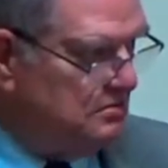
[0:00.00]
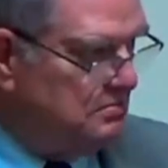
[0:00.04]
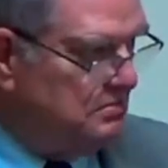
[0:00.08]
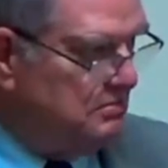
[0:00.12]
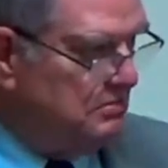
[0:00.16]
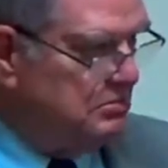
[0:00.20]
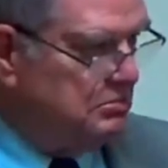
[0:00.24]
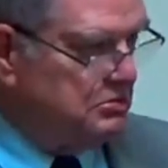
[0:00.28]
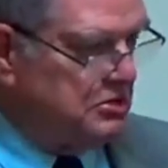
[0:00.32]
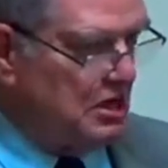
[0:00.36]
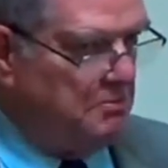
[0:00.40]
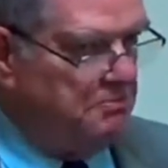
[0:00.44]

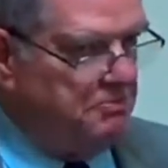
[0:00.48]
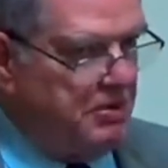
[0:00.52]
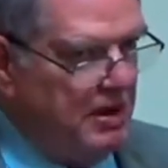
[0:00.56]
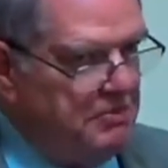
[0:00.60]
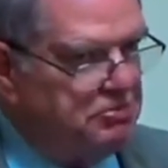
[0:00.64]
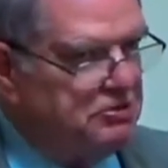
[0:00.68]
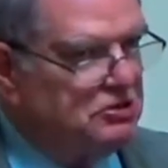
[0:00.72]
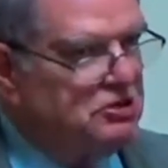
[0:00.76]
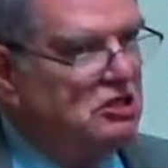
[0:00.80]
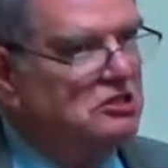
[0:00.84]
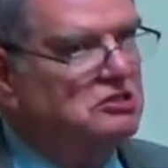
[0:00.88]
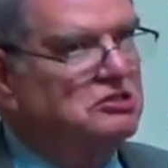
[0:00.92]
Some people
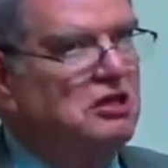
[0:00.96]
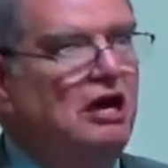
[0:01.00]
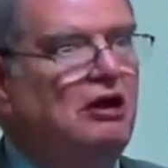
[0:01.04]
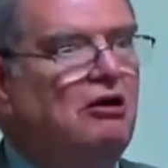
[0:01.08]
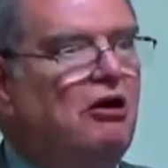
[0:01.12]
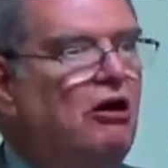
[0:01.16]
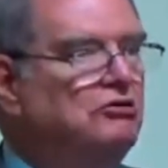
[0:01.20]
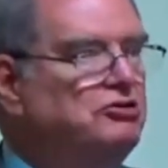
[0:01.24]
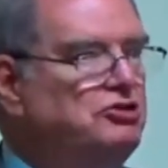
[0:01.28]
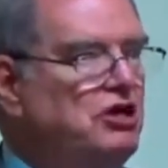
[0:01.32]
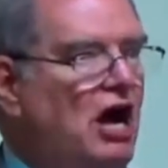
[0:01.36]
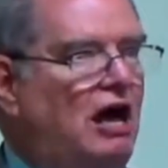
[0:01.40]
just think,
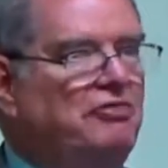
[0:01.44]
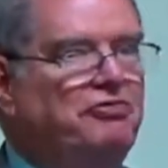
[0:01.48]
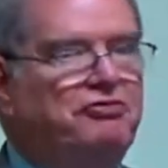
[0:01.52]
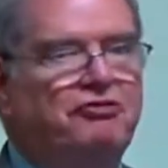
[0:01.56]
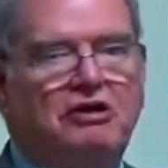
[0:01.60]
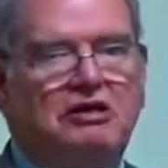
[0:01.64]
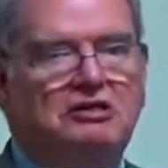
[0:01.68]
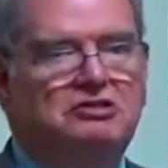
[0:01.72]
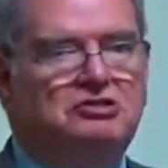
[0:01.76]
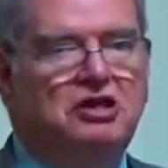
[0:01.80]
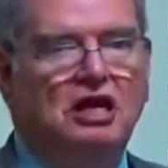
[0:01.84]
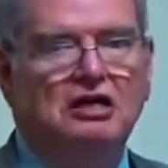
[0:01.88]
oh, John
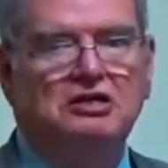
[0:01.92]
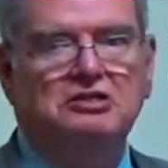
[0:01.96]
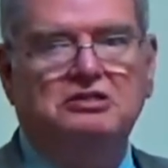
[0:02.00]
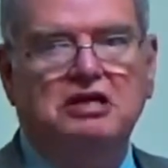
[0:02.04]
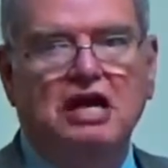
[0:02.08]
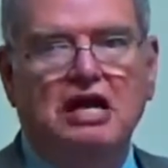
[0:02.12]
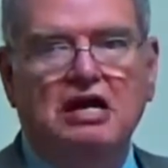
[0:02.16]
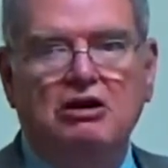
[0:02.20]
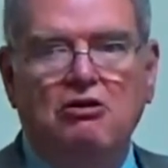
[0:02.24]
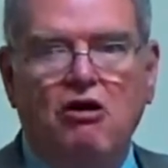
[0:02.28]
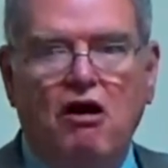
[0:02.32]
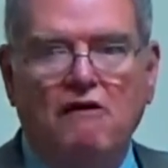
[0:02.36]

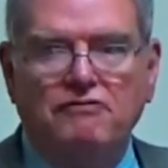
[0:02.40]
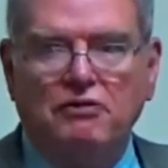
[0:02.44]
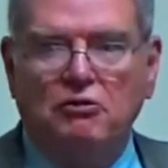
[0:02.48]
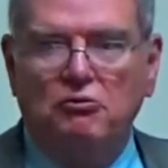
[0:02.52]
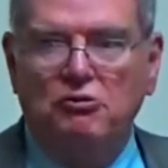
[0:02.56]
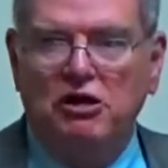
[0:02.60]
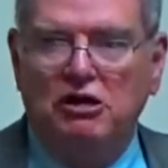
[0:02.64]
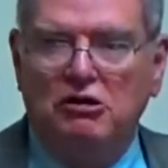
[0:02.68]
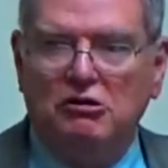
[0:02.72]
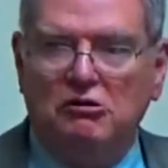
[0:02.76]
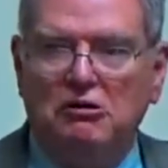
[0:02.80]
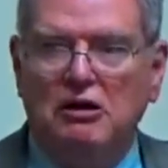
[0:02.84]
3:16, whoever
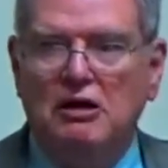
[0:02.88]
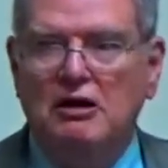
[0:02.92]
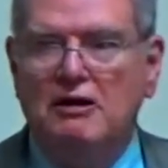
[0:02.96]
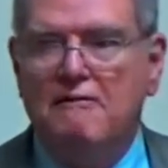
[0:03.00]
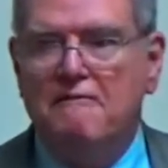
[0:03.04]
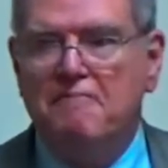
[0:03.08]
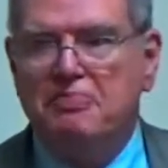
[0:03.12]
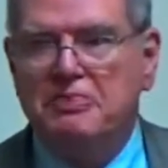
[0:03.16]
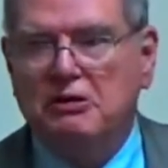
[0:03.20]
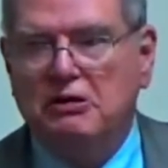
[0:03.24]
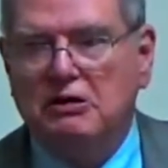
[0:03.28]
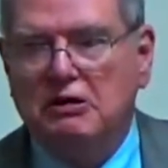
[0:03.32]
will
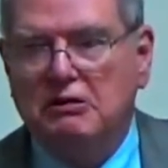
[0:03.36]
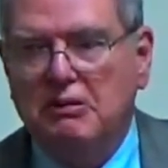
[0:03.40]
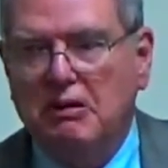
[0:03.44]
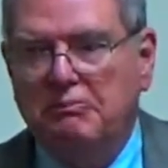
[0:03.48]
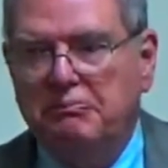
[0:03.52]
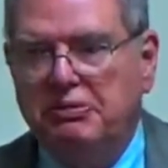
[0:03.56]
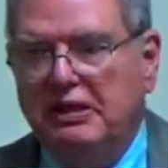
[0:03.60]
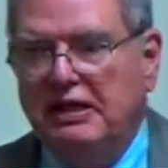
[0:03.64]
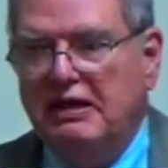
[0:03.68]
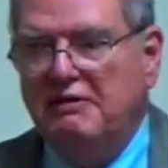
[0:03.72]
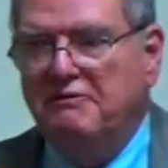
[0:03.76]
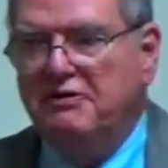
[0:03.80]

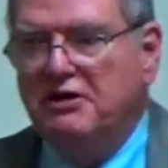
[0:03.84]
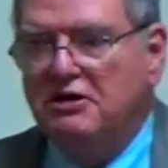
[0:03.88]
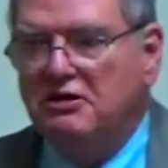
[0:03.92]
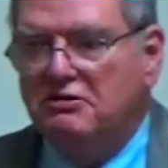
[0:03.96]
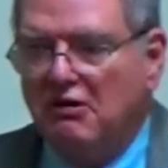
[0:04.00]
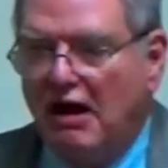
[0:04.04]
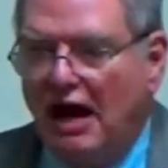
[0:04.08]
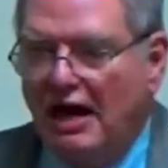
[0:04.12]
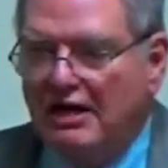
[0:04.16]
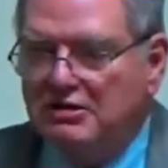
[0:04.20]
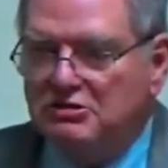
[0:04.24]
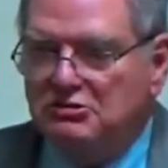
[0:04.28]
believe in
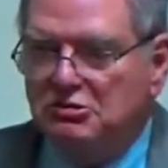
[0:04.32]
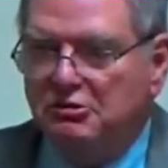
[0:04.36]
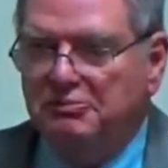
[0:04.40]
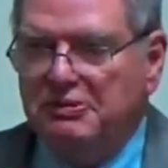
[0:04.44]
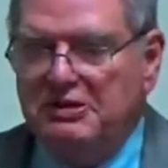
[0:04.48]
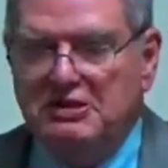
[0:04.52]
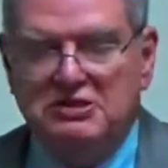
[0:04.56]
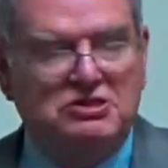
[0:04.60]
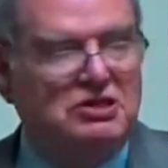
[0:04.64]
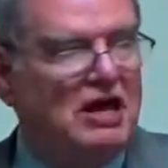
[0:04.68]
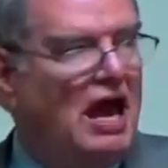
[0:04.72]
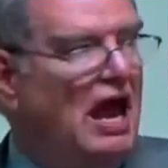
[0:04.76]
Christ will be
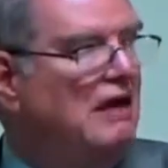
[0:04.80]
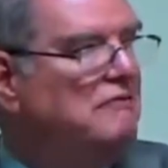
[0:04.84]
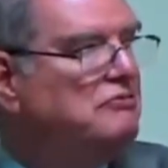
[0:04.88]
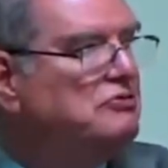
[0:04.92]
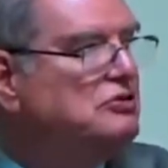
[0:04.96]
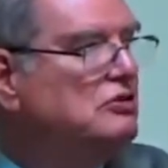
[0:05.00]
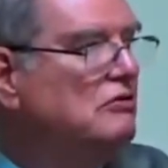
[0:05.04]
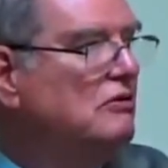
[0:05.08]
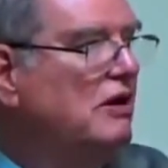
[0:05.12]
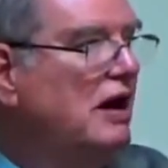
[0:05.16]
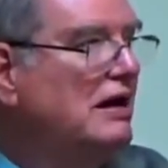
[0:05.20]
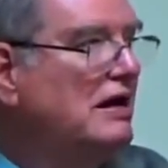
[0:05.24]
saved.
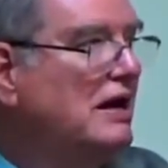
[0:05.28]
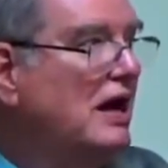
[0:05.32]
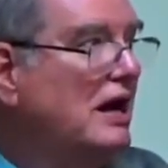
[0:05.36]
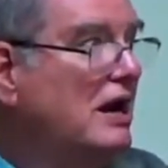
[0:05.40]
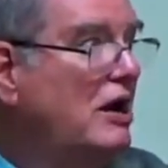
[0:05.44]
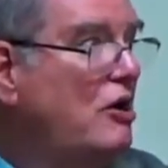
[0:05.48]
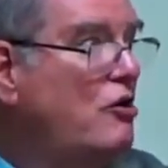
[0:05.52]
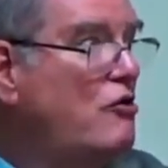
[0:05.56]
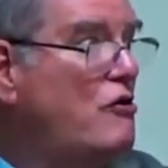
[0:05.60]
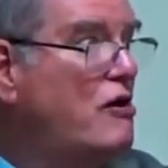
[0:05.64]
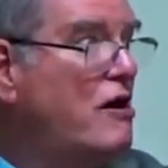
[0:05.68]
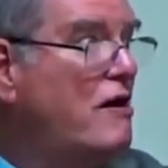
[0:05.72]
So I got to,
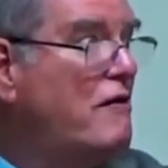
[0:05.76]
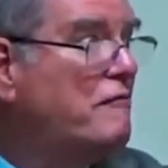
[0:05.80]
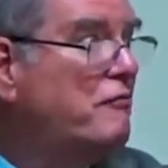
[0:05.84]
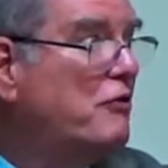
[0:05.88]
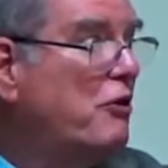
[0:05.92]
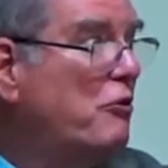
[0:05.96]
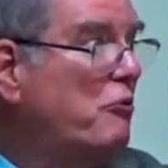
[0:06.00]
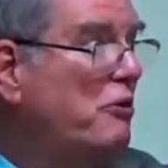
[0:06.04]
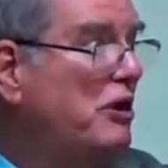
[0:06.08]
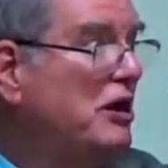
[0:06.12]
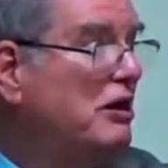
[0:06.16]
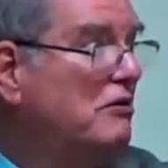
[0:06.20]
whoever
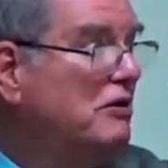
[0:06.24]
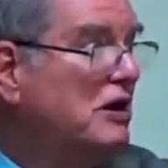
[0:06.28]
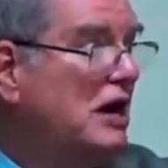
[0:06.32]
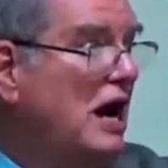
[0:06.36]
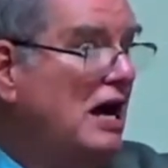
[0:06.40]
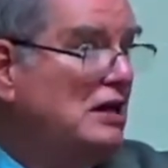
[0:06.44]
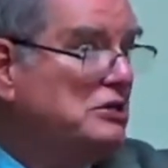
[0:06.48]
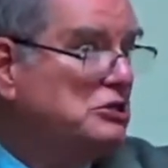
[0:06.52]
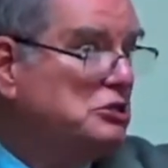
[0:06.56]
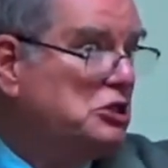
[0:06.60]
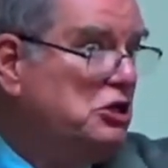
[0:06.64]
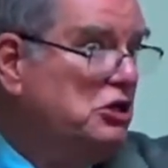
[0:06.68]
will,
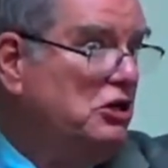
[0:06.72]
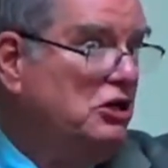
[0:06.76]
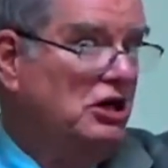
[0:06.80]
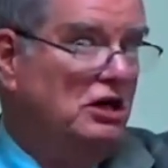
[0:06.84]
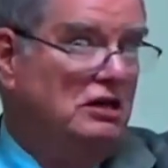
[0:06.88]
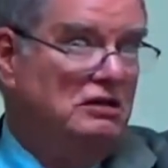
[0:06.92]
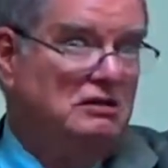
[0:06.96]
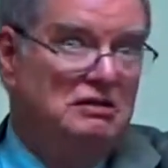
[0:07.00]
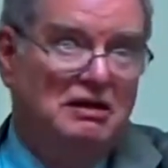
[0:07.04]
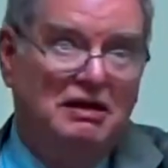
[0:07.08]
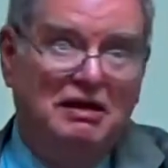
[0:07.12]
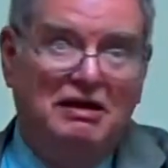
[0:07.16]
God's
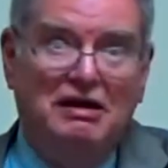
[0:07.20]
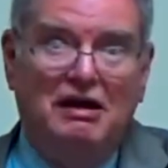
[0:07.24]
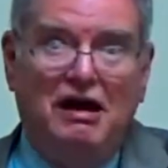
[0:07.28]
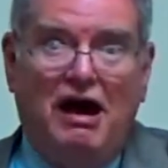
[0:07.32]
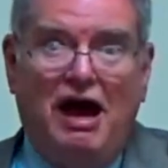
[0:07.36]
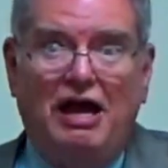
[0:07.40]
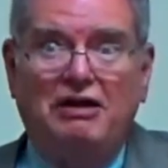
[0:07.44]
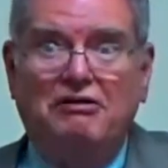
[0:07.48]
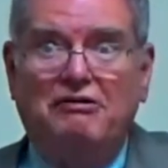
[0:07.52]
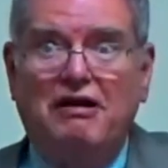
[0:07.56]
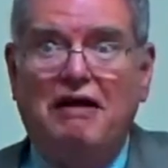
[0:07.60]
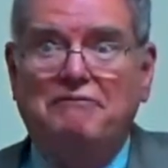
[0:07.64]
good. I
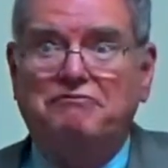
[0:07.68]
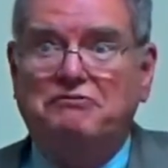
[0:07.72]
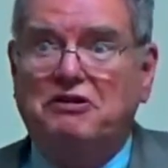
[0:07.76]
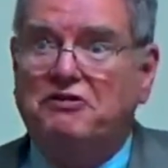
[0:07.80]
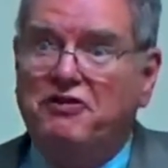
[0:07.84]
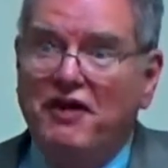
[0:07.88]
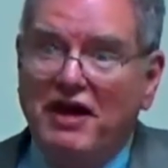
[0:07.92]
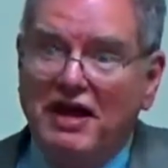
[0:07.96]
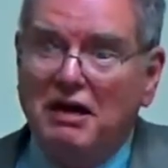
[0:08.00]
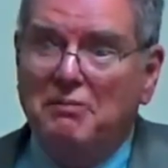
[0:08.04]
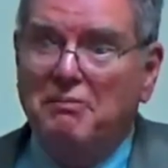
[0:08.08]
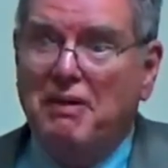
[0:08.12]
don't have to
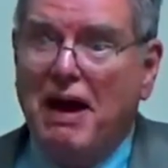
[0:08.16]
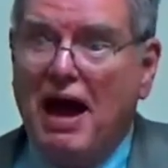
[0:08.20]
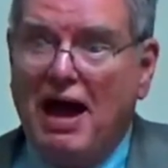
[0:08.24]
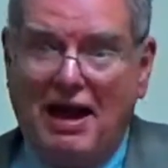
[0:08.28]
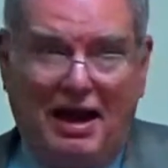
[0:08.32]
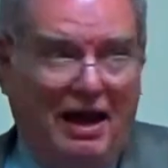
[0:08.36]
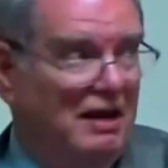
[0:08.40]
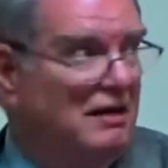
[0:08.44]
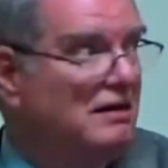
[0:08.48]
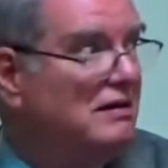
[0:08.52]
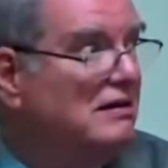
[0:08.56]
think about it.